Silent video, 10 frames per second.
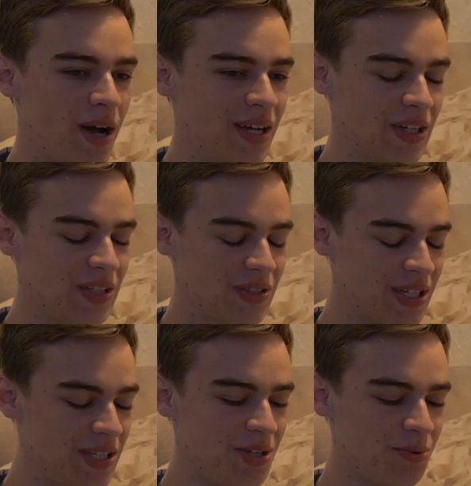want,
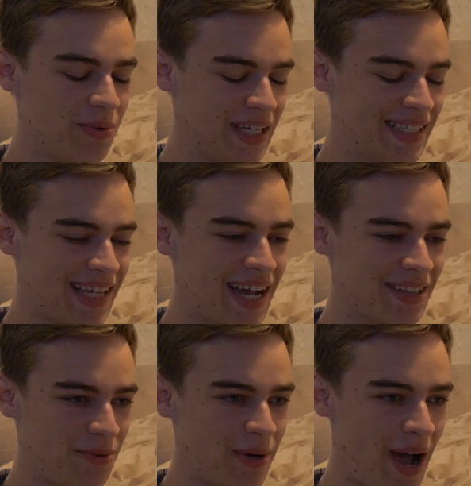can do
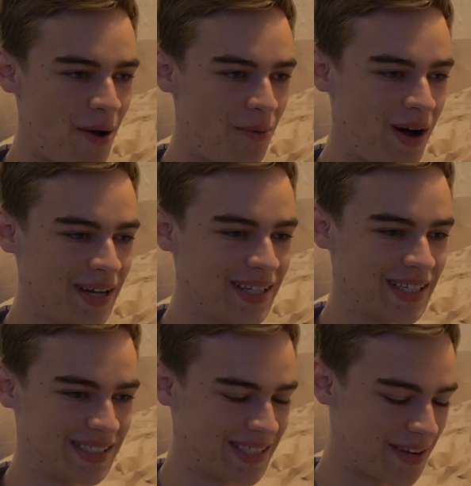exactly what I want,
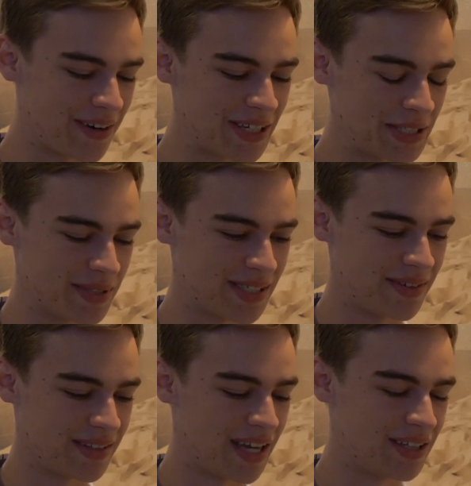because it's like very
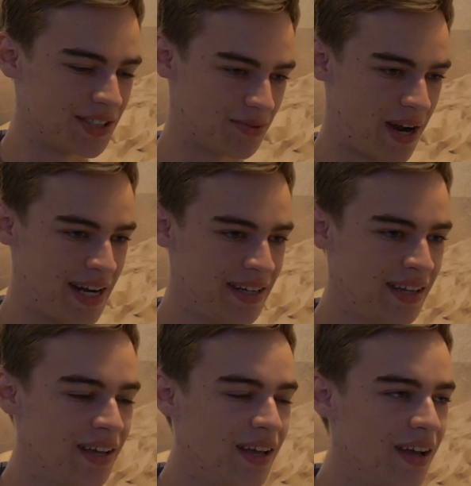specific, then I'll just write it.
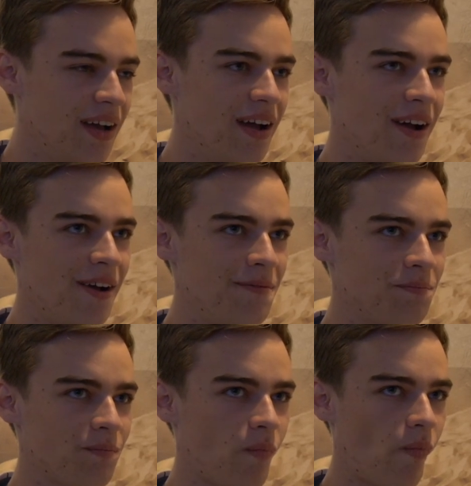Um,
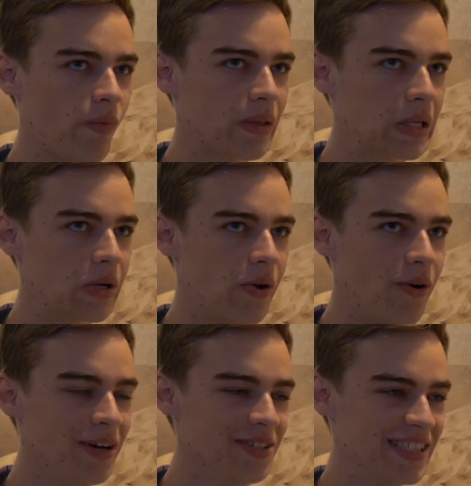
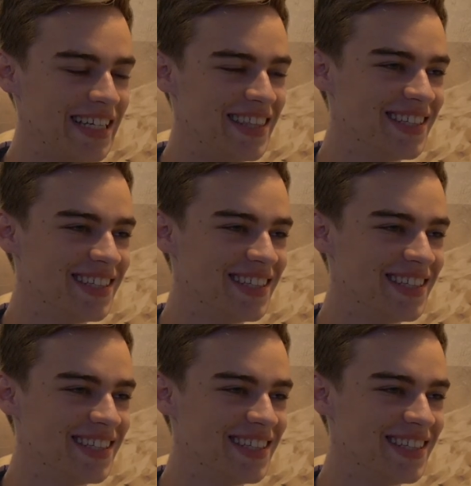or usually